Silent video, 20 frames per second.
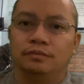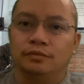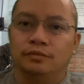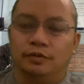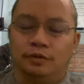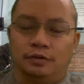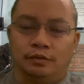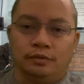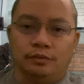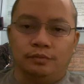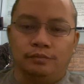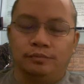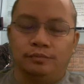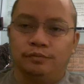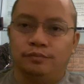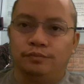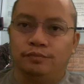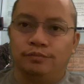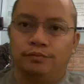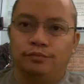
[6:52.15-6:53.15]
uh,
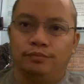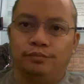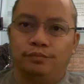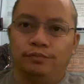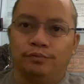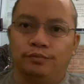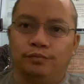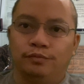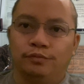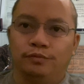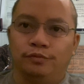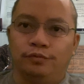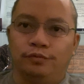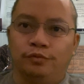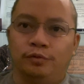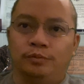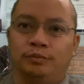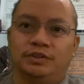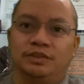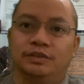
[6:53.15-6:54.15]

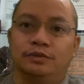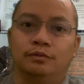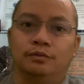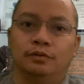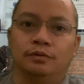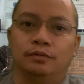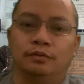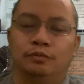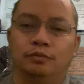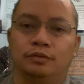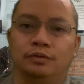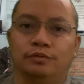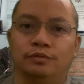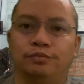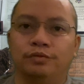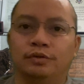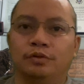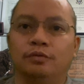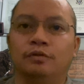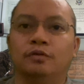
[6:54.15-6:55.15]
from zero with the
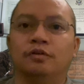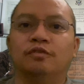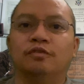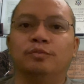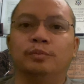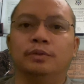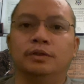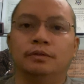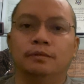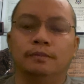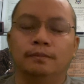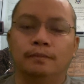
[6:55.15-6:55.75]
federal government.